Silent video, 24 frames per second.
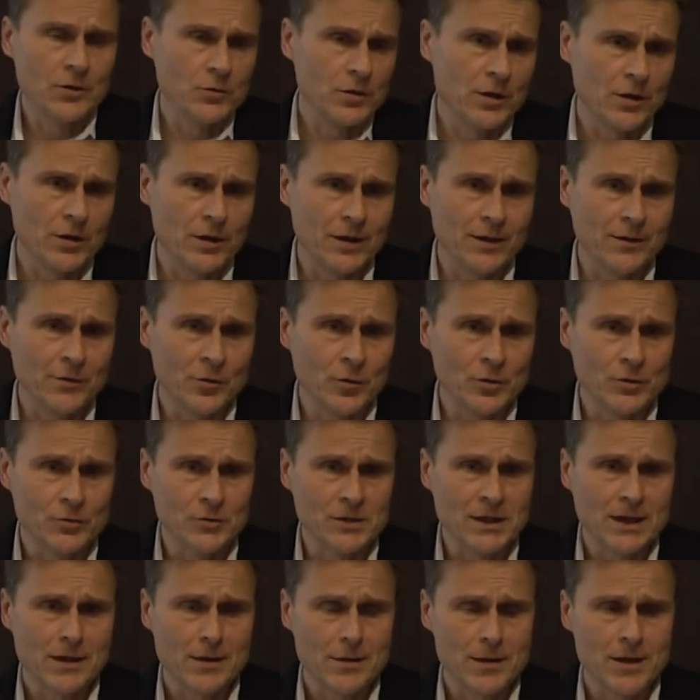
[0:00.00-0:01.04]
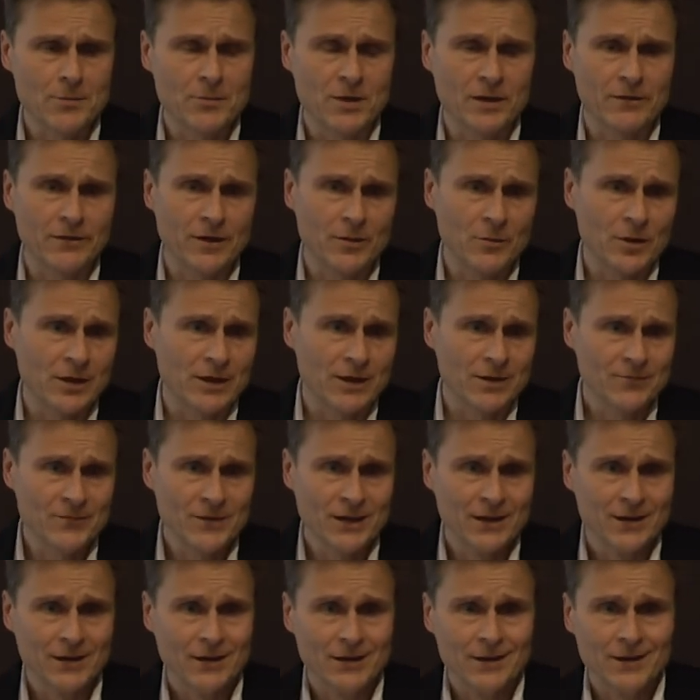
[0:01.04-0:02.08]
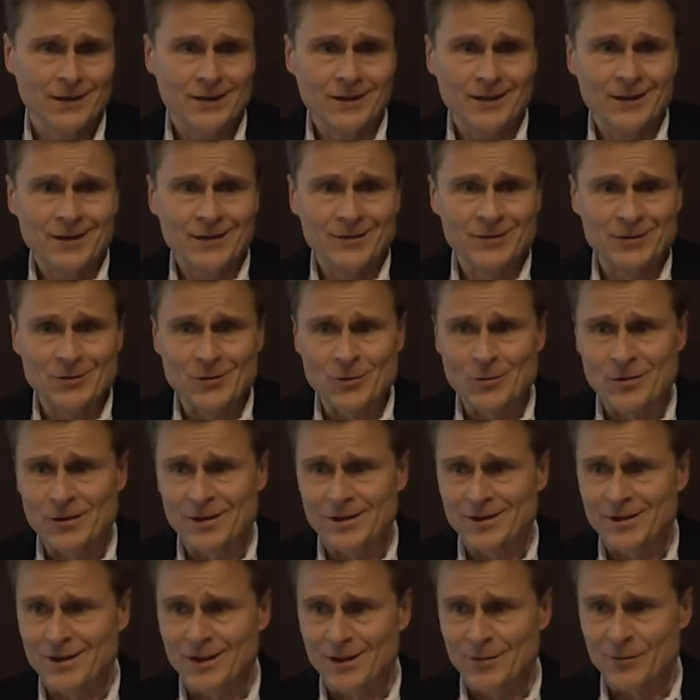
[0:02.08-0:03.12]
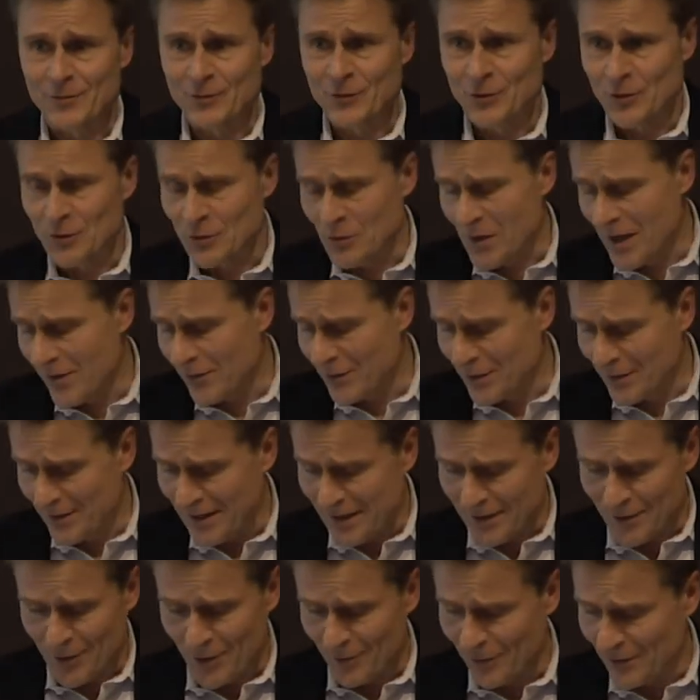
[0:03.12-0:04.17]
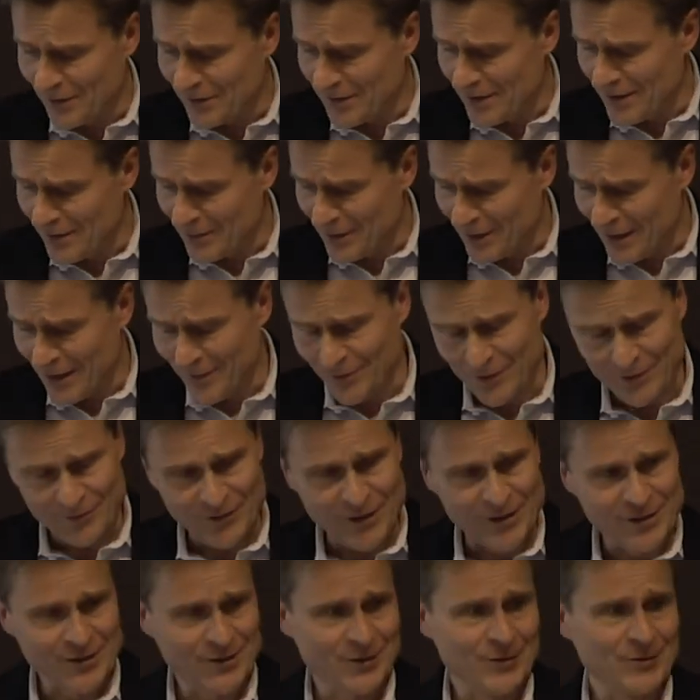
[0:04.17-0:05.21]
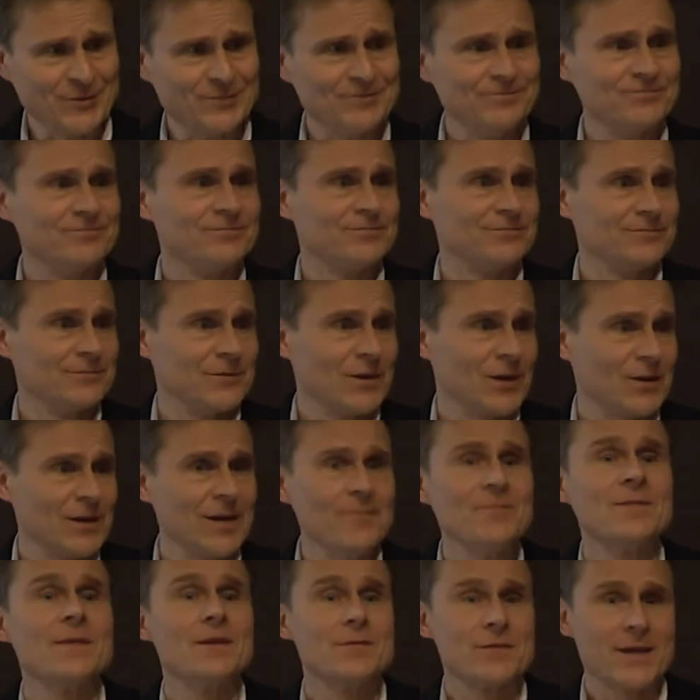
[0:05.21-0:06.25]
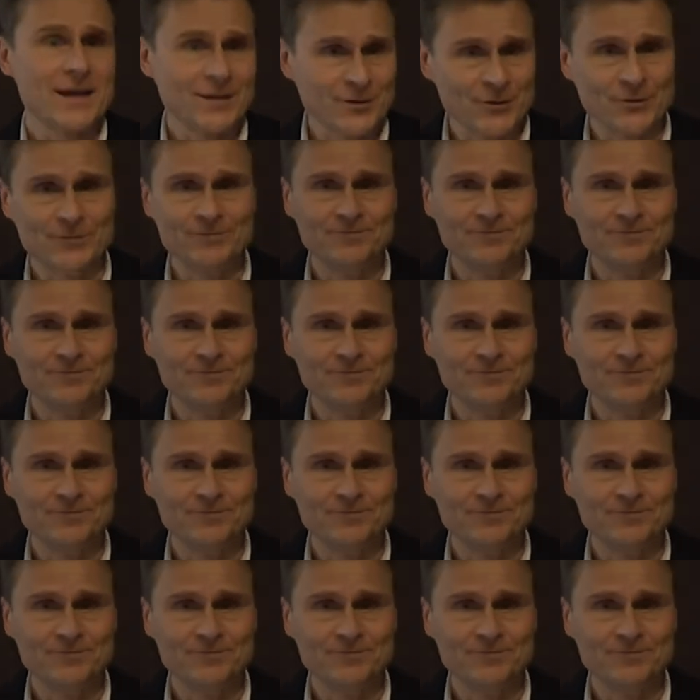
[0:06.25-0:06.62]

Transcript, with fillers: out how I'm going to tell that my family, so that I'm going to have a second office here, but I will find it out. Okay, thank, thank you.